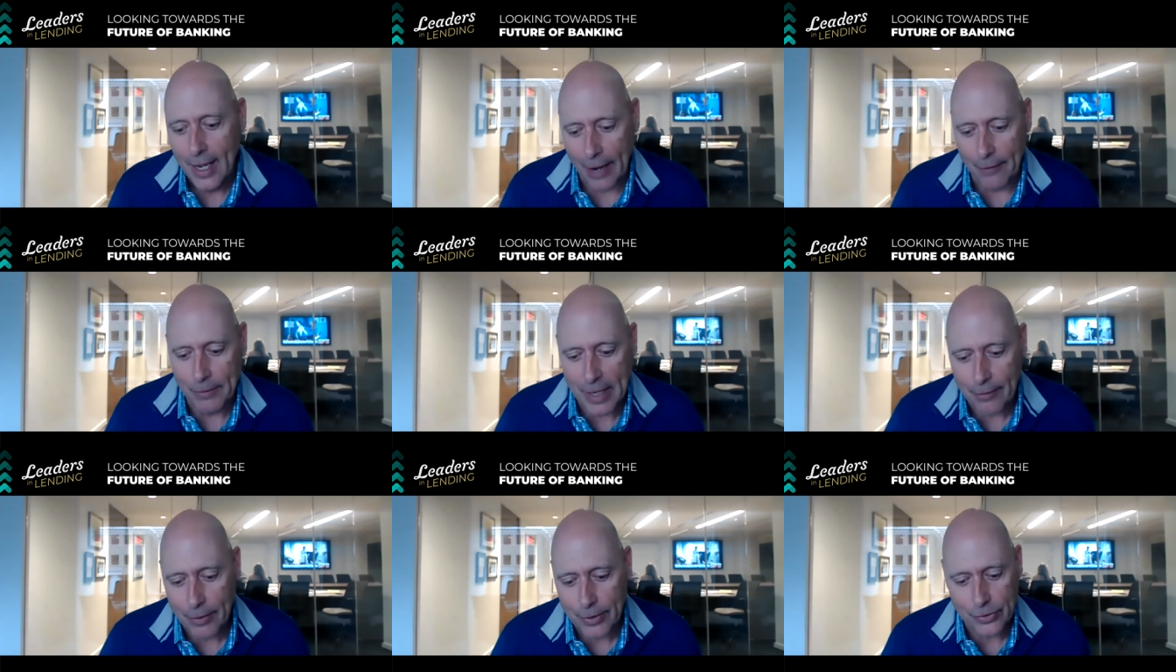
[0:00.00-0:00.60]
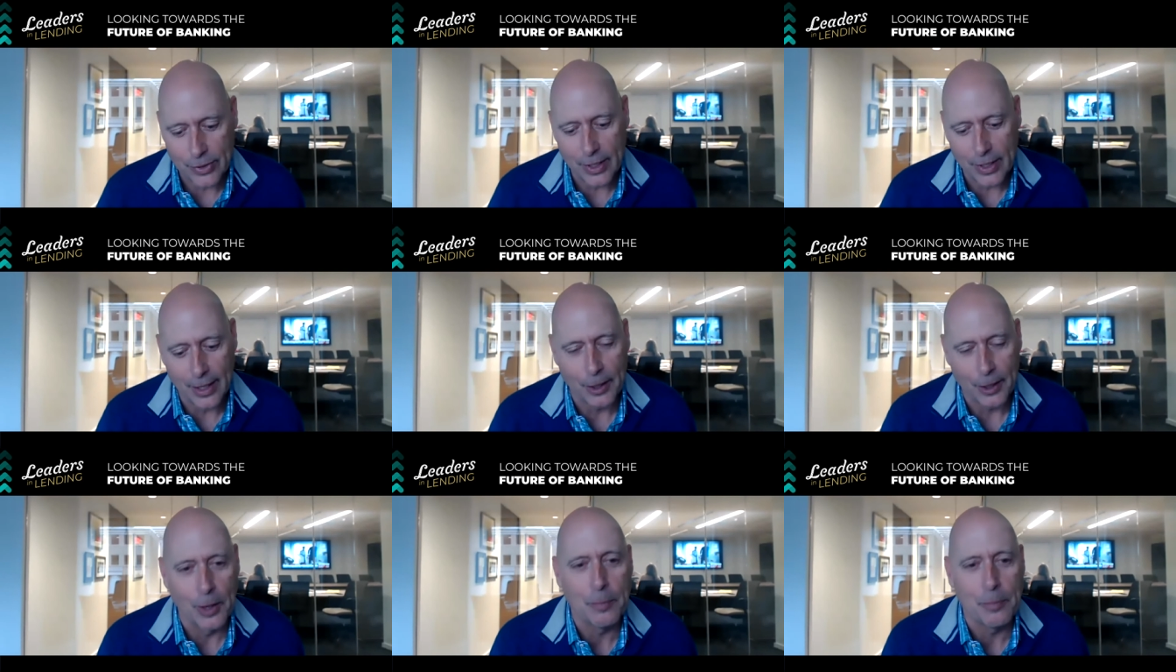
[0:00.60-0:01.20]
I've never seen
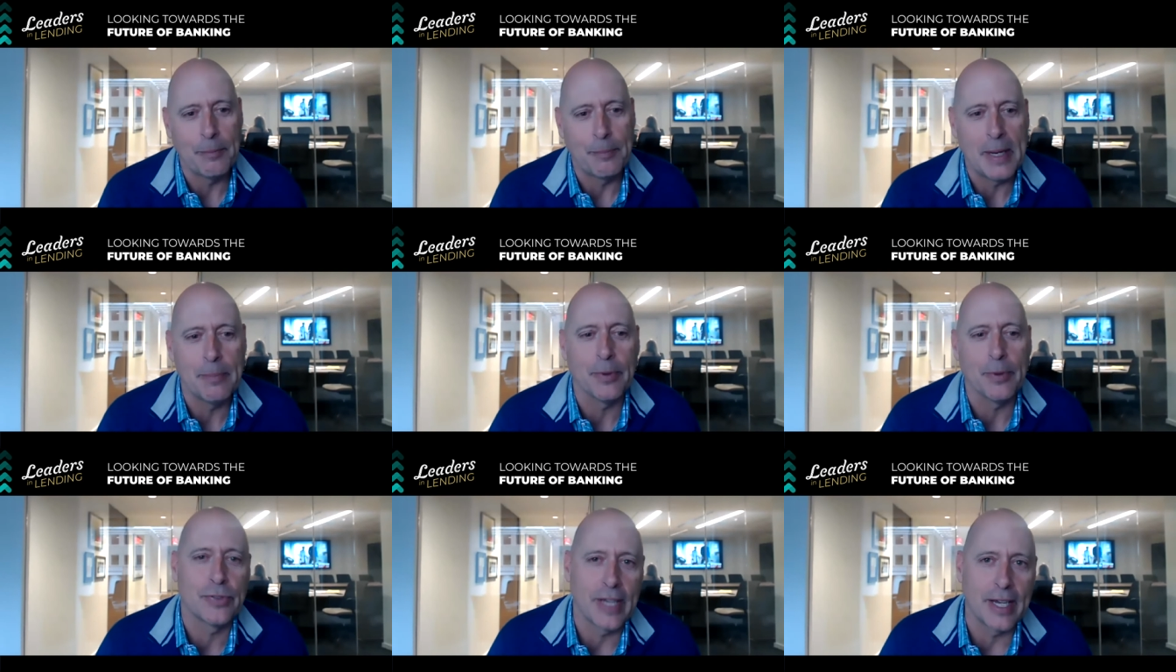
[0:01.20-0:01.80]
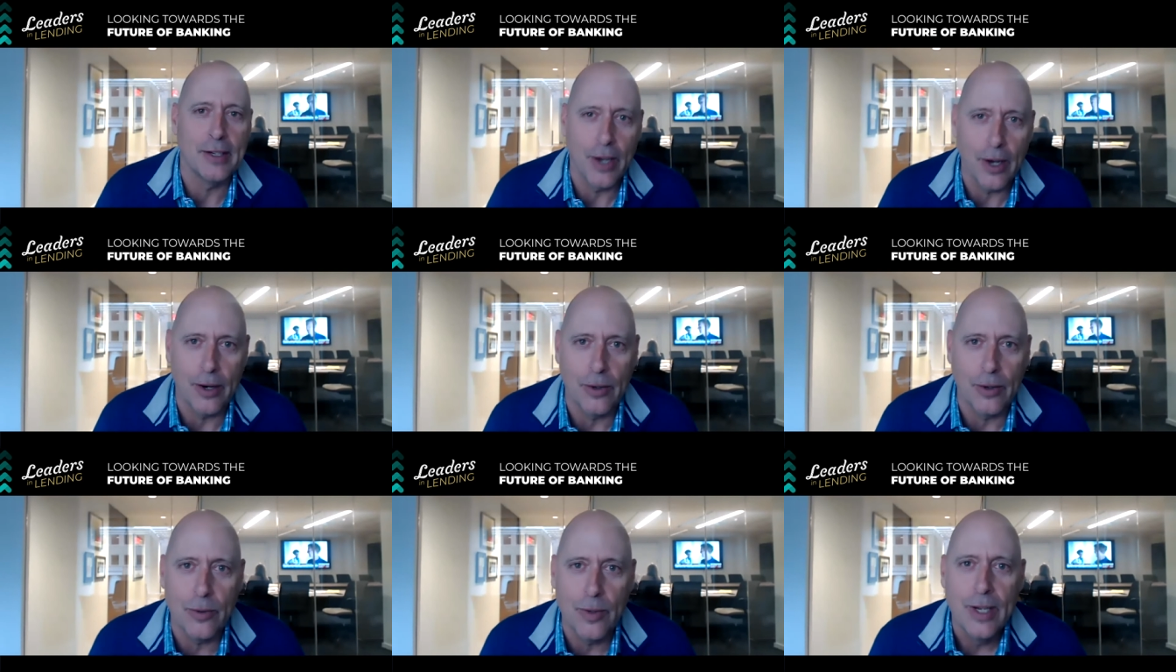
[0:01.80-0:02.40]
a group of people say
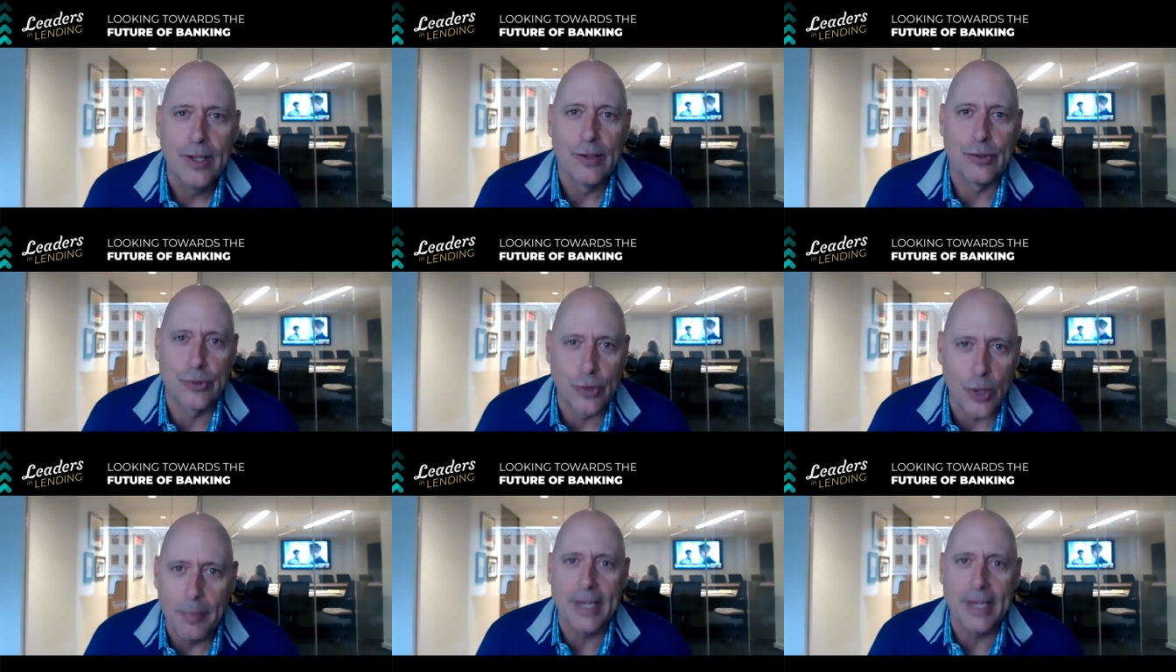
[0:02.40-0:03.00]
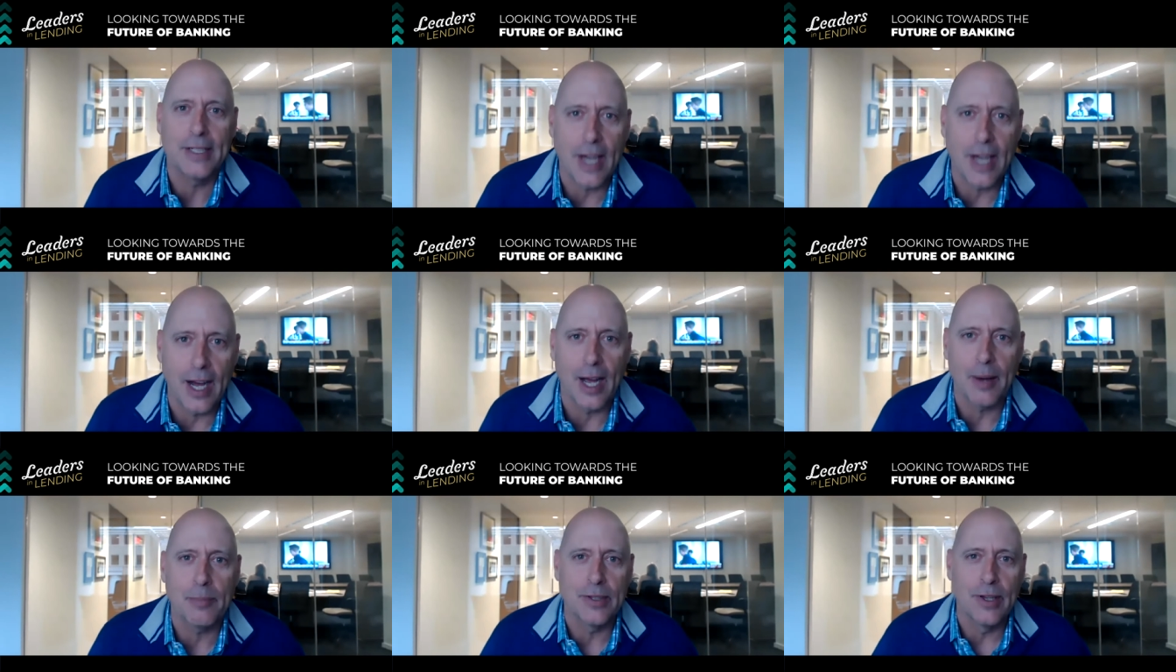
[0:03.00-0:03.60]
no so many
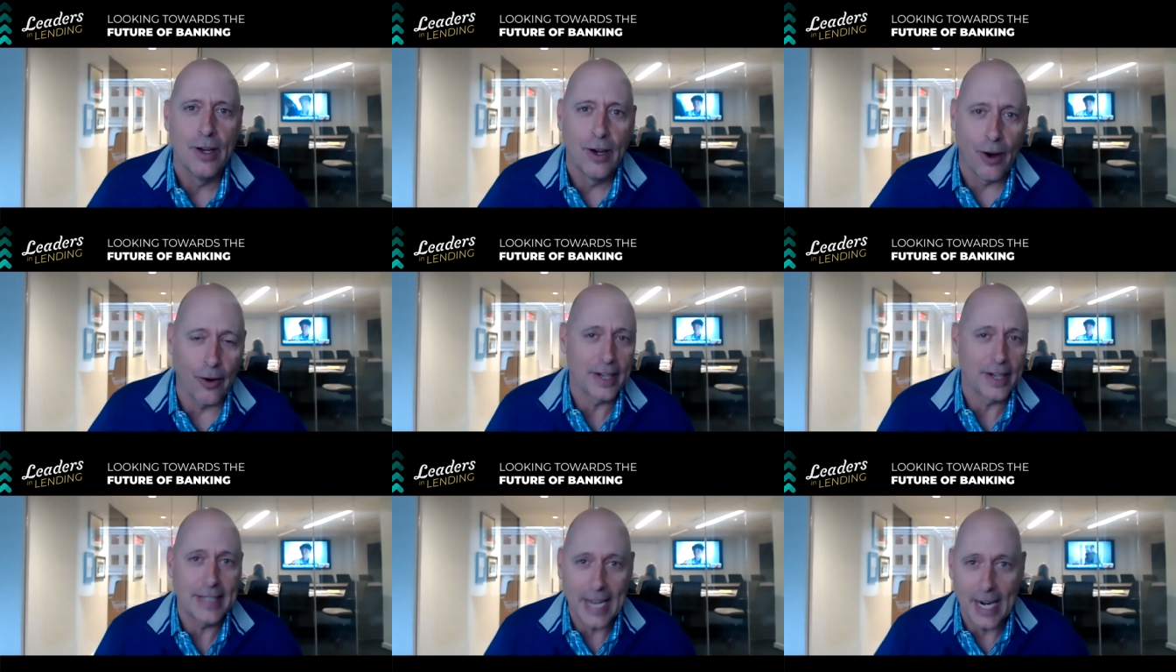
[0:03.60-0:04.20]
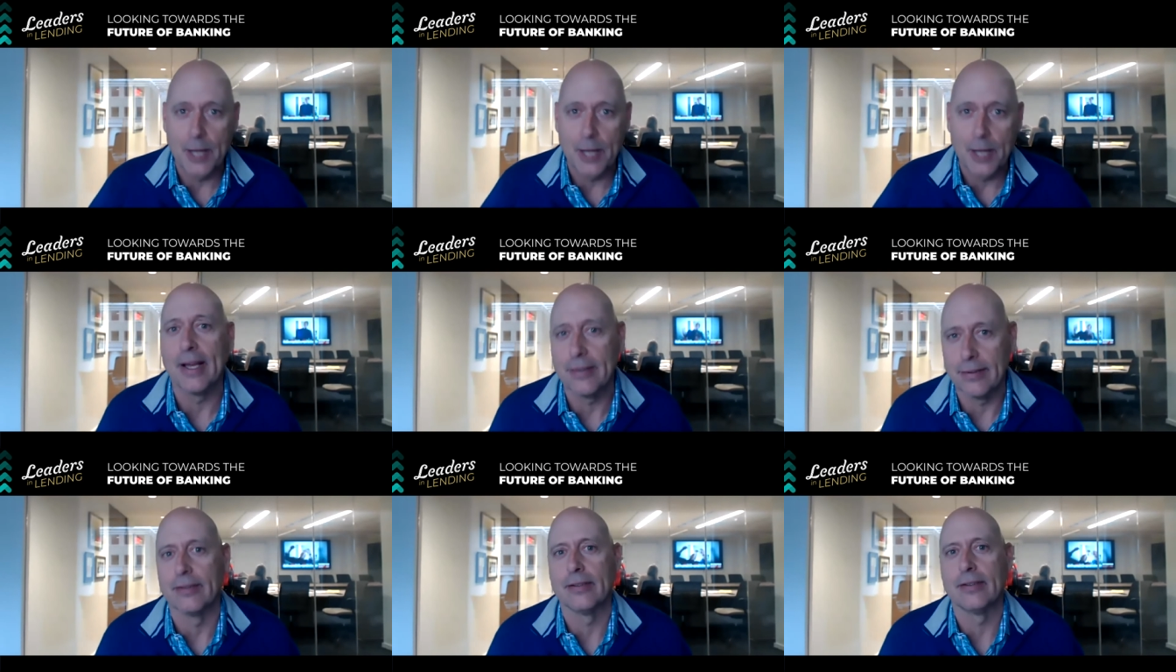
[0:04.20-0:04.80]
times on a daily
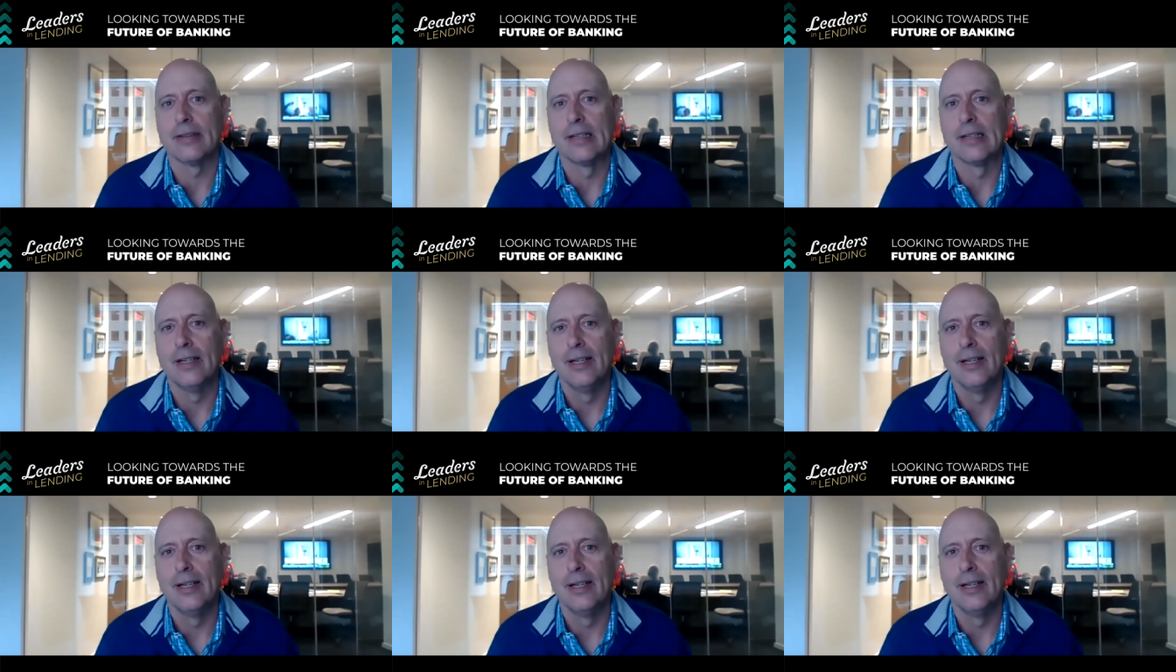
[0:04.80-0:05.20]
basis